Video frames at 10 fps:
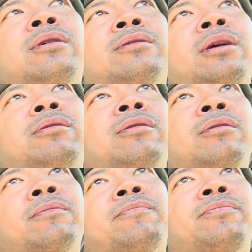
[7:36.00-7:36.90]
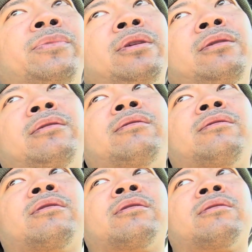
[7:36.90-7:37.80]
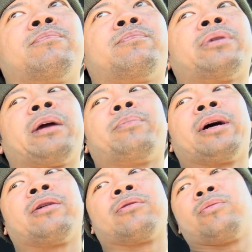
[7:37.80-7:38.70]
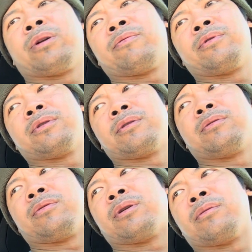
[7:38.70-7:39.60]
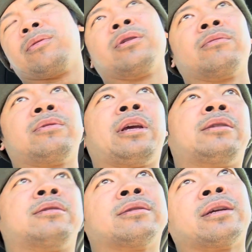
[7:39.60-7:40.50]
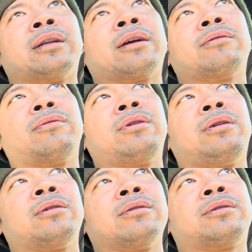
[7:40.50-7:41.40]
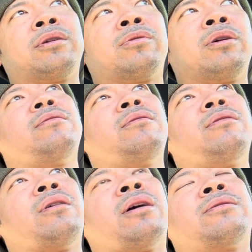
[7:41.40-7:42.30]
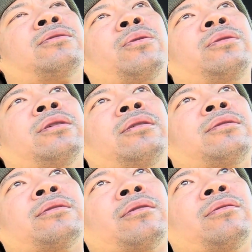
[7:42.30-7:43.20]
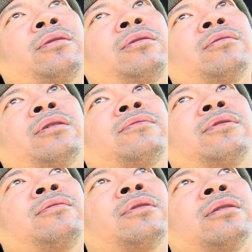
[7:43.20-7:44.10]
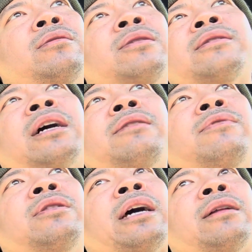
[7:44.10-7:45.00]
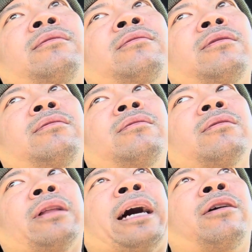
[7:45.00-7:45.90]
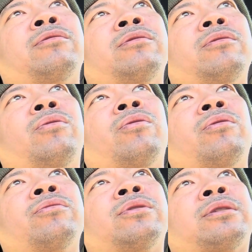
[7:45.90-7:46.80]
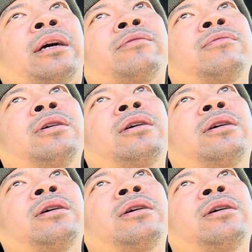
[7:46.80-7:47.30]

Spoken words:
take the pipe out or whatever this is doing, they disconnect the stereo. It's totally unnecessary. You don't have to do that. It's not even that loud, or the sound.